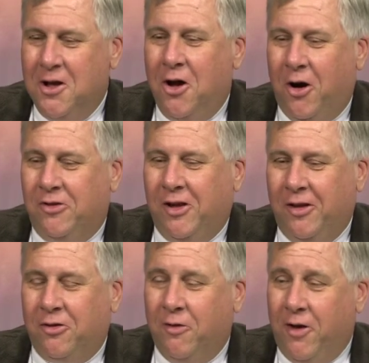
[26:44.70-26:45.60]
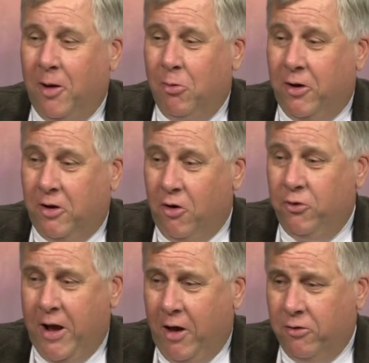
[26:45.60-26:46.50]
All right, tickets are available at
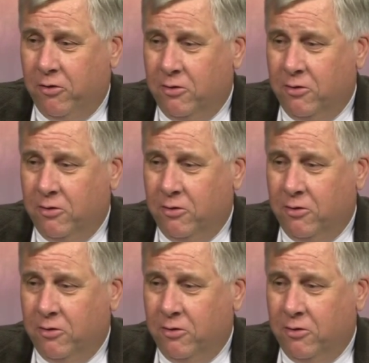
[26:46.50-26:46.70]
Country House.